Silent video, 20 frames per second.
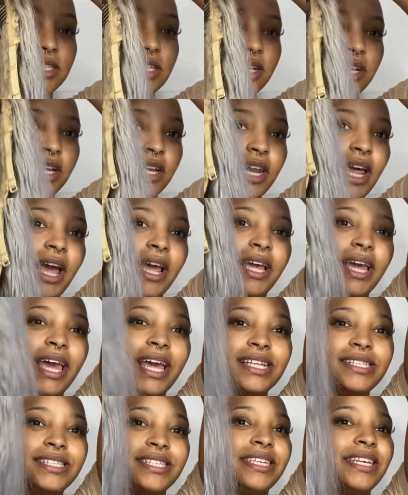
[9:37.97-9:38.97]
looking like
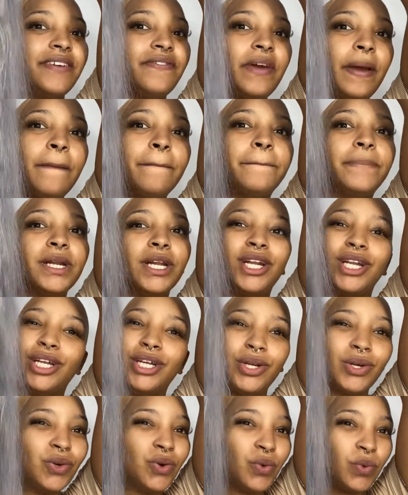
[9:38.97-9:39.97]
it's giving
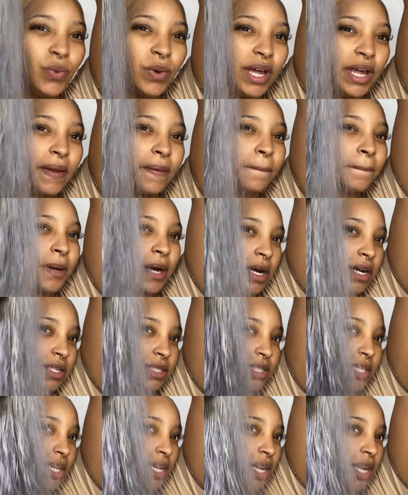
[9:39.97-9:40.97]
blue in
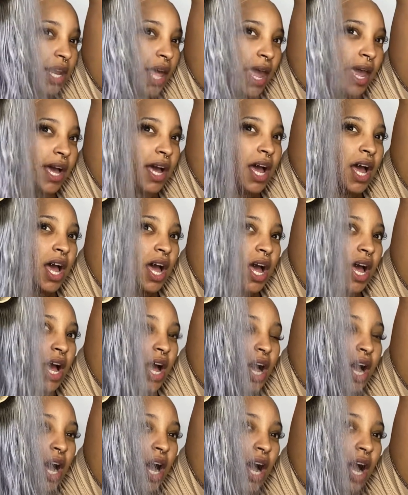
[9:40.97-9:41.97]
person like
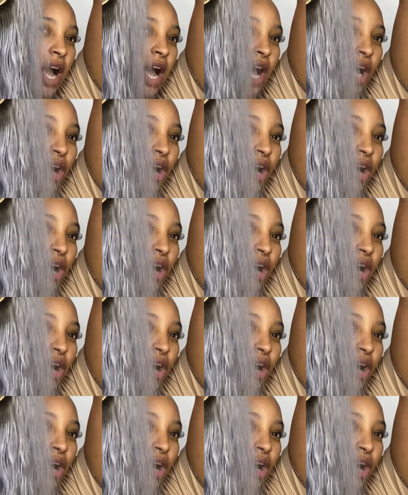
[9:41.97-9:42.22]
a